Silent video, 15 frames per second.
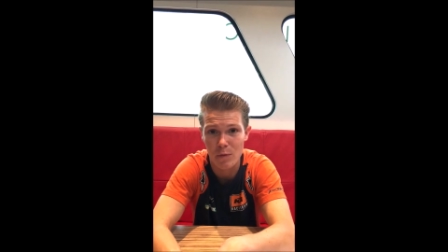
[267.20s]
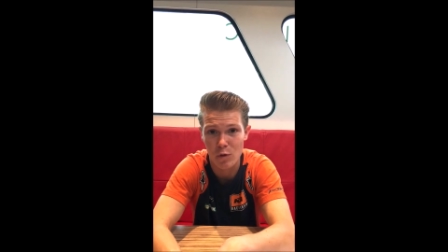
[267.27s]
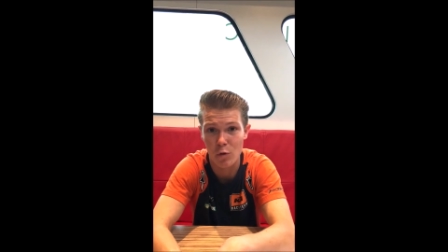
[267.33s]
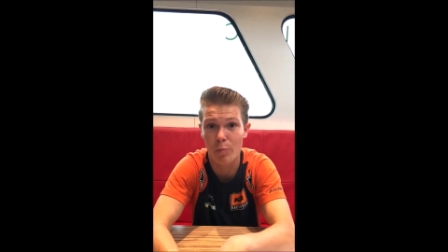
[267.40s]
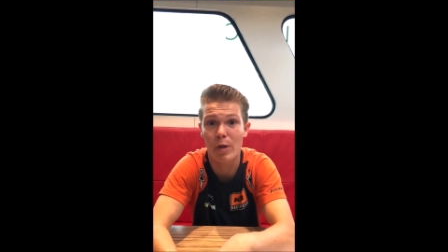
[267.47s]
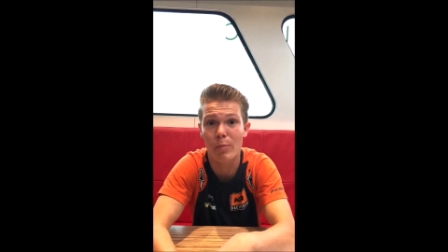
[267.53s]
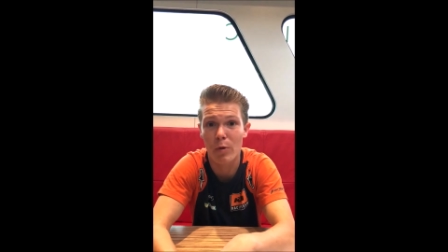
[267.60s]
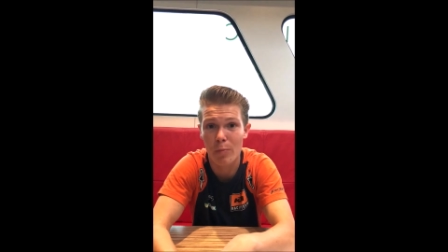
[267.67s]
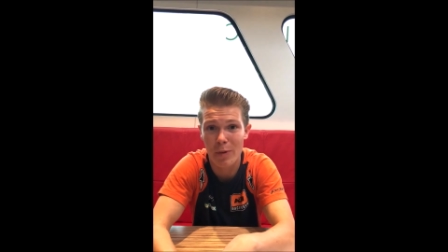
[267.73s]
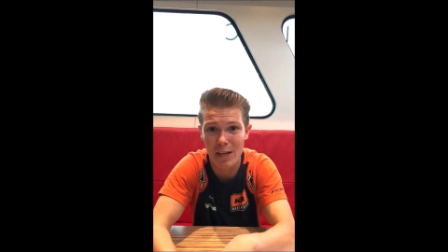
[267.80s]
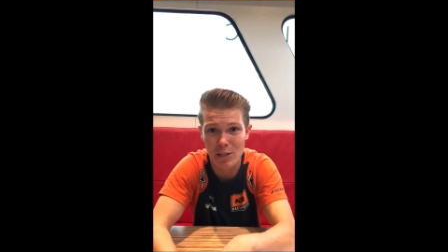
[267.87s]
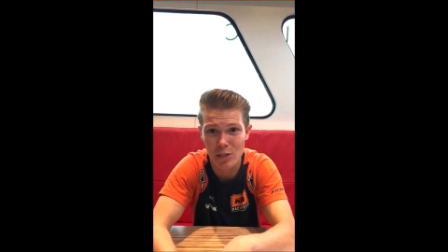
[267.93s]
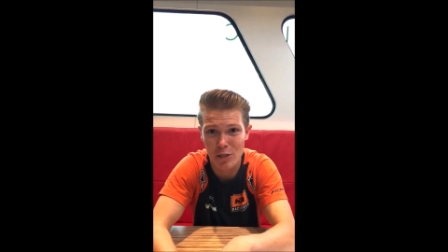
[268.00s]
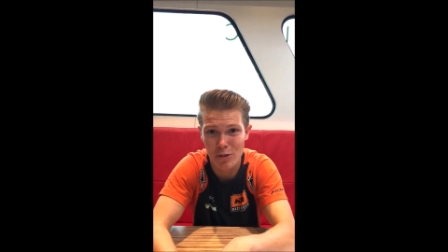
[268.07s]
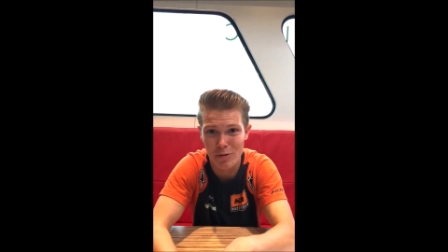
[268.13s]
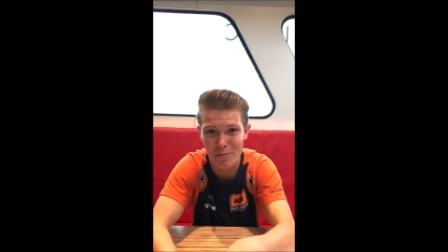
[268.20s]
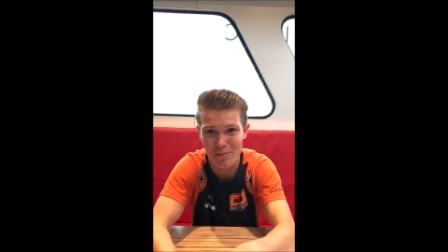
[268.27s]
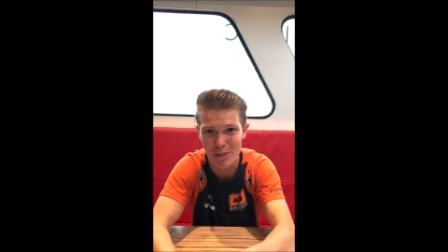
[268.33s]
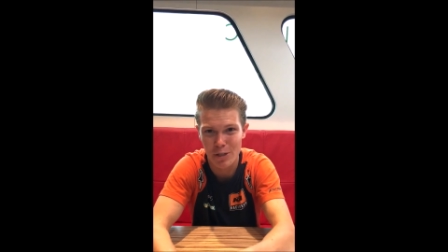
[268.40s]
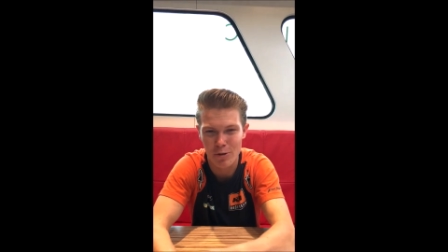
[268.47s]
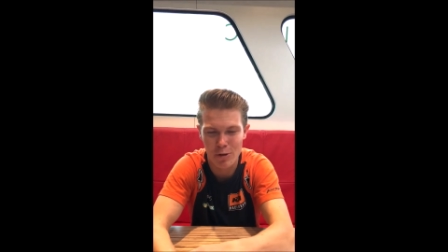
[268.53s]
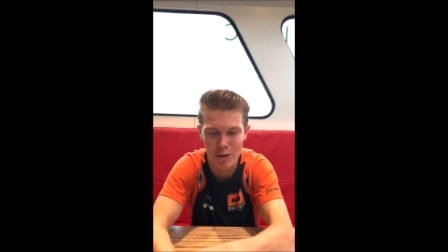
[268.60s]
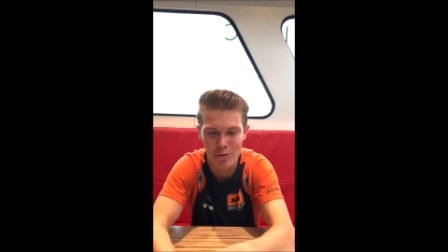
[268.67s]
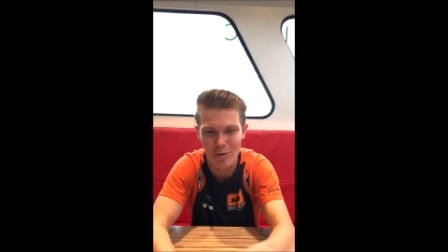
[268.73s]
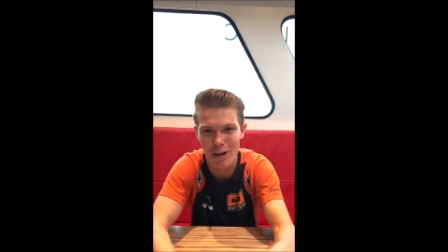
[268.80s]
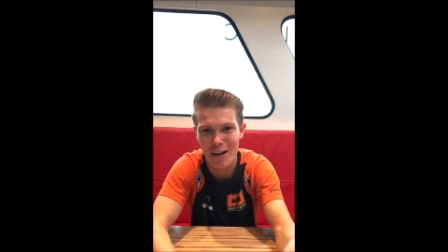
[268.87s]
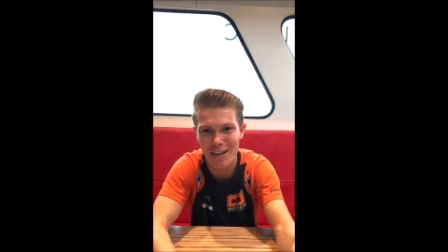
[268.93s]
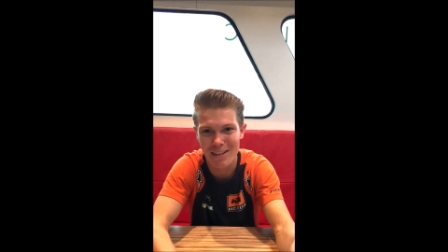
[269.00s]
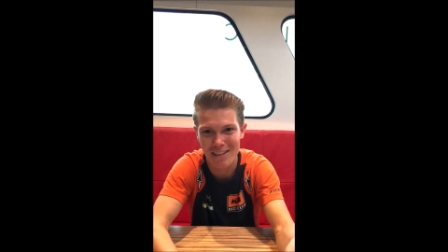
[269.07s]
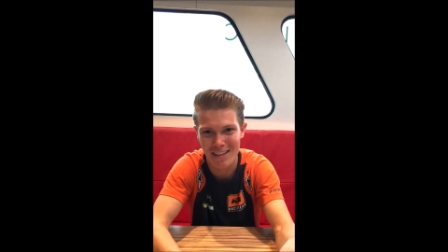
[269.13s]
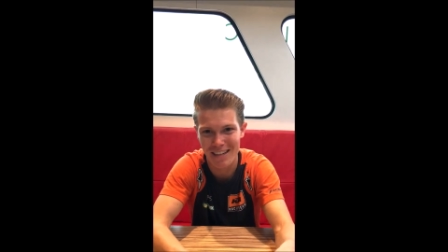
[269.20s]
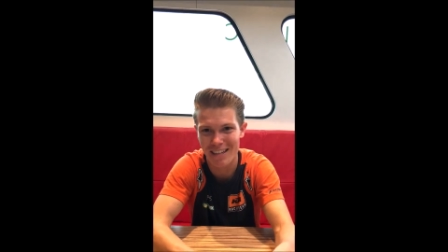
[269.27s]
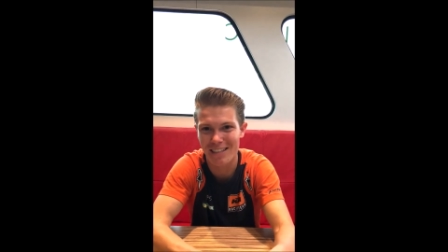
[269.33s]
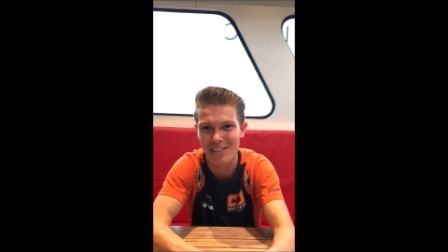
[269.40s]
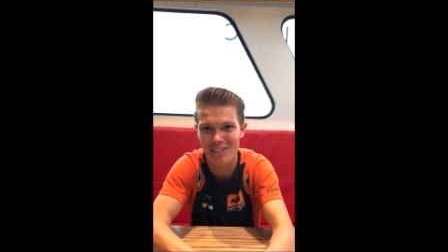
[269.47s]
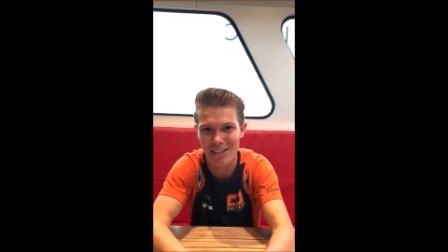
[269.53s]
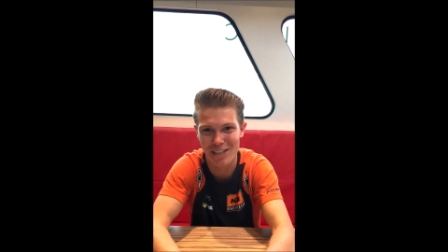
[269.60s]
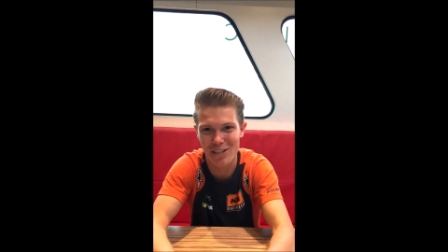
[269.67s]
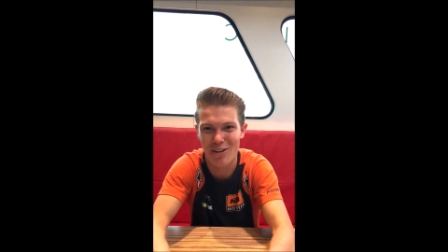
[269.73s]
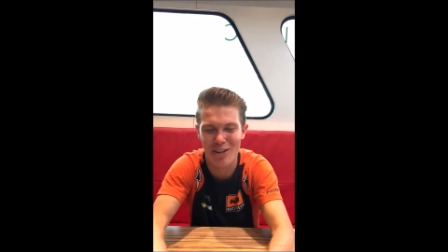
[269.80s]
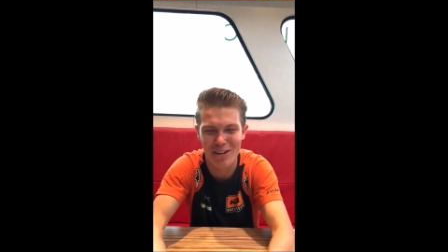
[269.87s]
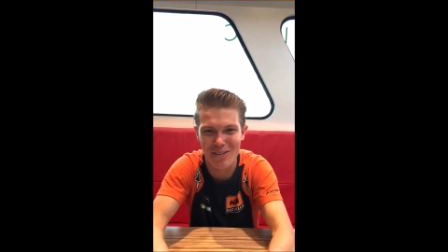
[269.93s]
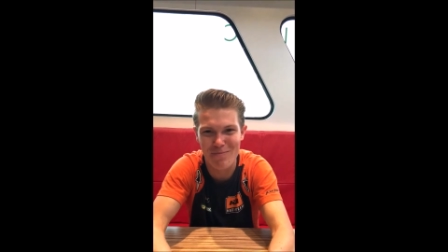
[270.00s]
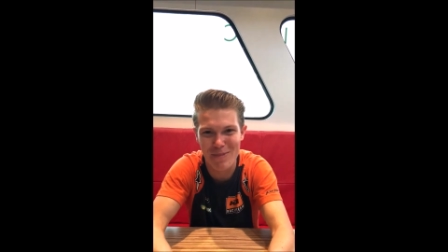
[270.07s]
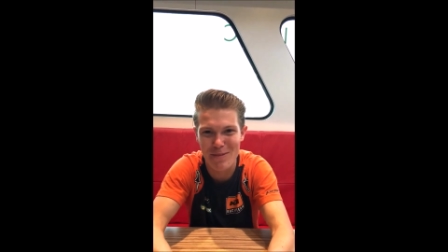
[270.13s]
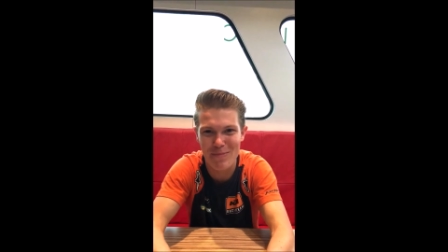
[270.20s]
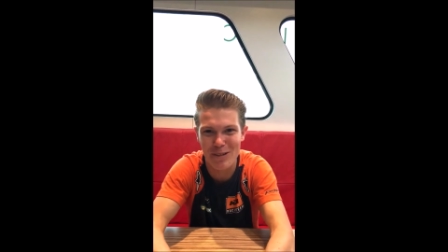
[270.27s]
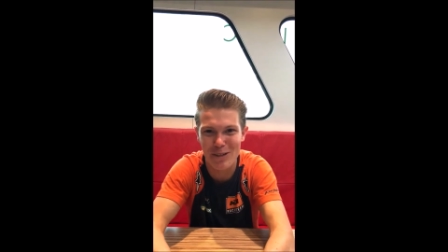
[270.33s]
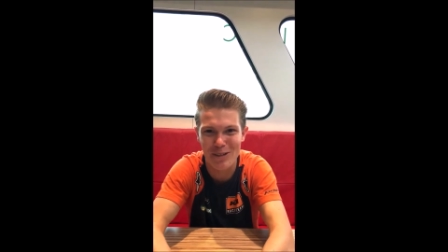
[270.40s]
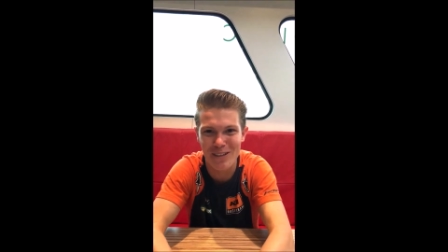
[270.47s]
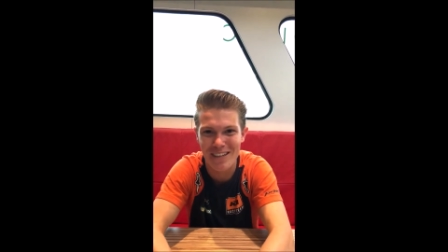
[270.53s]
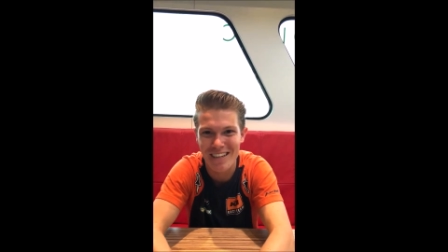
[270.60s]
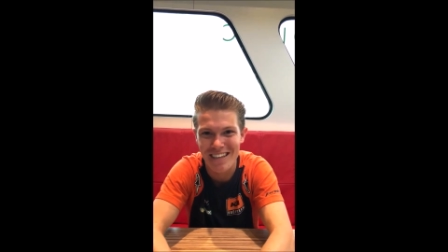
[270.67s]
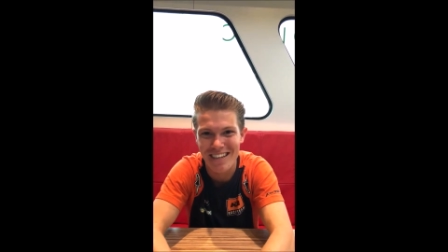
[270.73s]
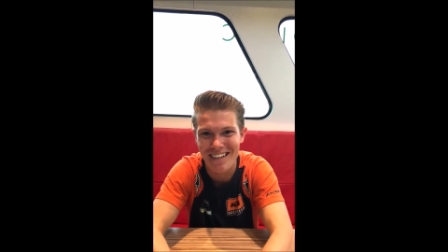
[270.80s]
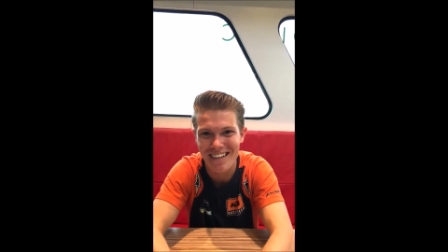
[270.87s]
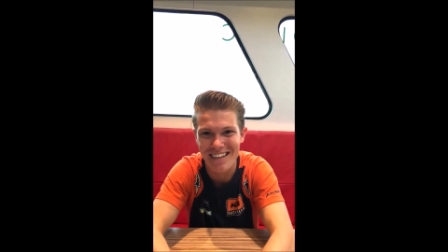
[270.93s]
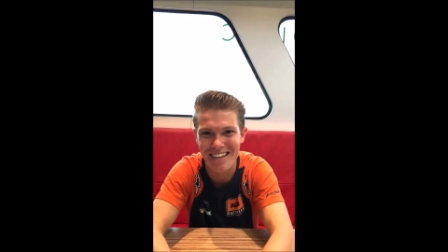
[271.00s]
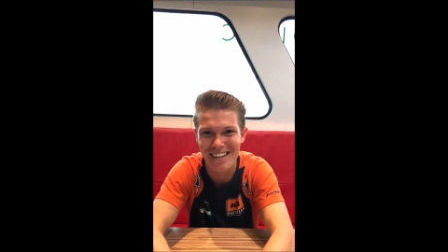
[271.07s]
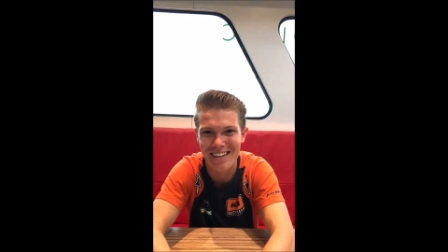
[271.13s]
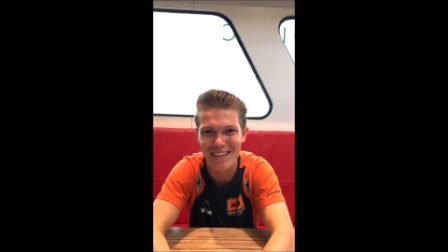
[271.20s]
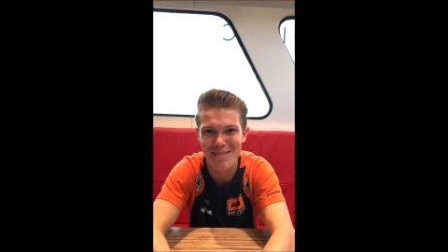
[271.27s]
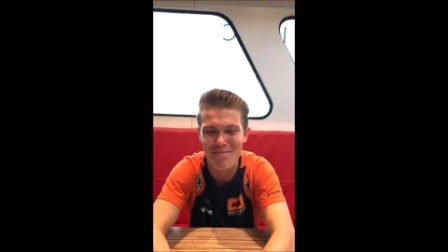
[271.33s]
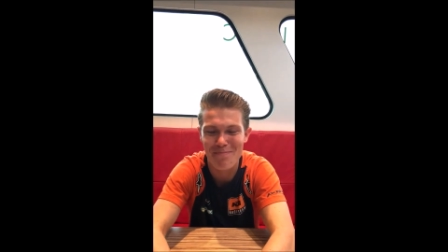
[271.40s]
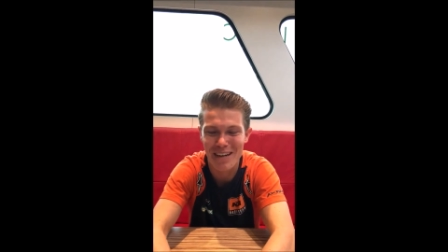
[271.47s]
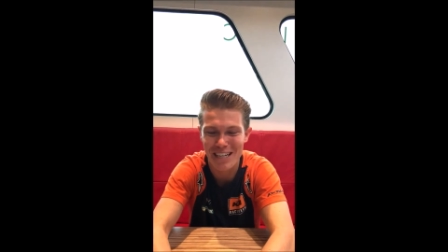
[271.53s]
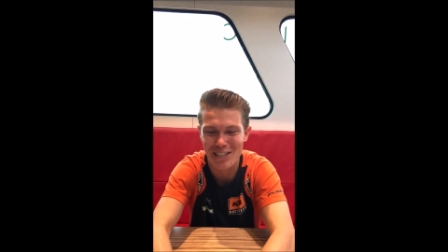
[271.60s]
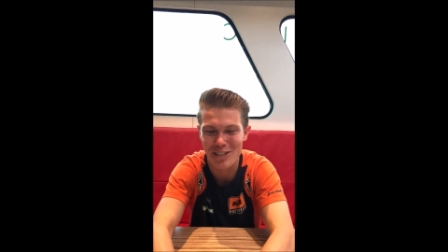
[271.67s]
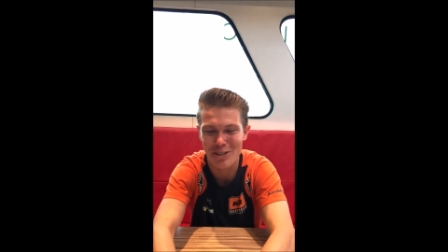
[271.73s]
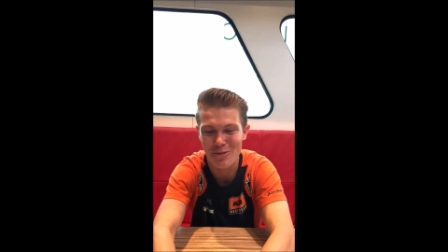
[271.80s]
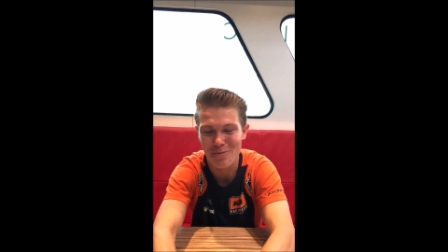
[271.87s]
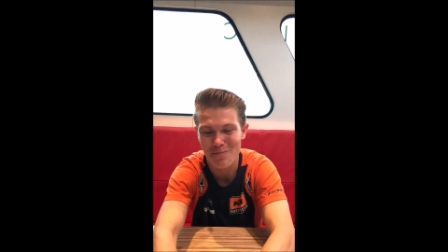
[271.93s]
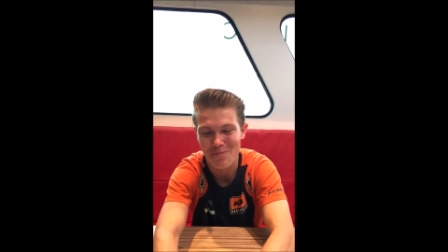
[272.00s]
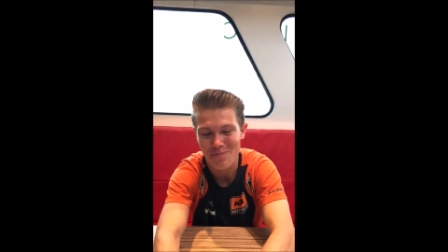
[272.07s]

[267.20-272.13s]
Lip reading: 2 people pass you, you run right, and 6 other people pass you.